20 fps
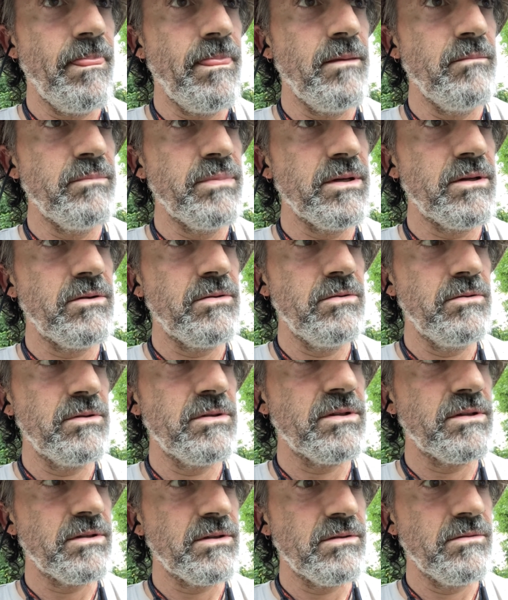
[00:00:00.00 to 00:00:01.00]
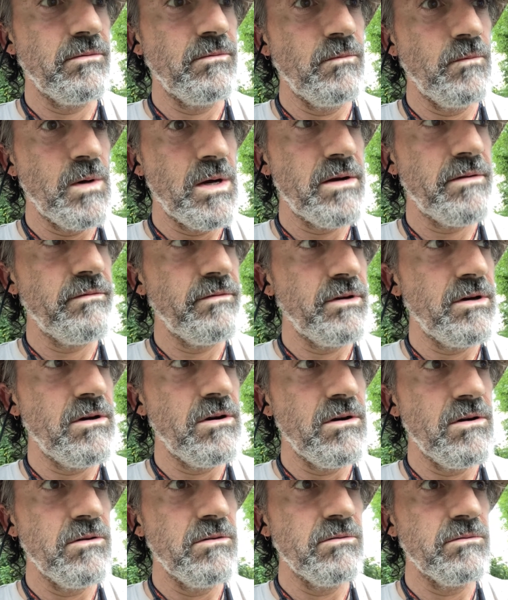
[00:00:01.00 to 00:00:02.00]
because one of the
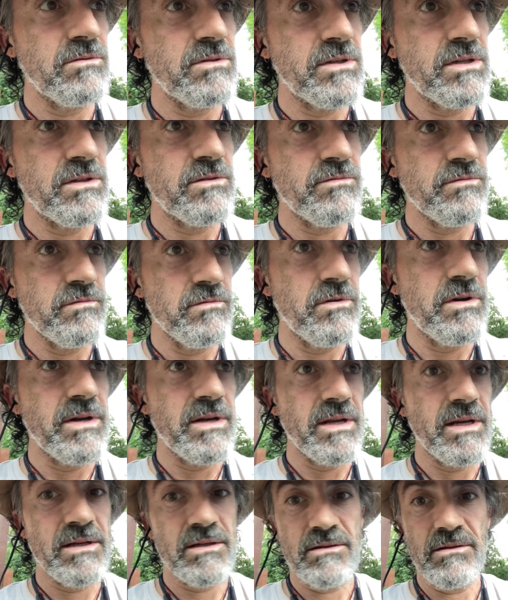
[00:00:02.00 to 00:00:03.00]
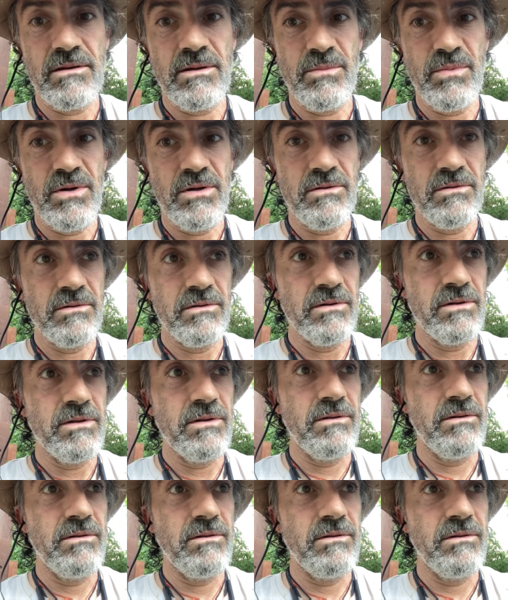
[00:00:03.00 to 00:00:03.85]
holes is right next to the pond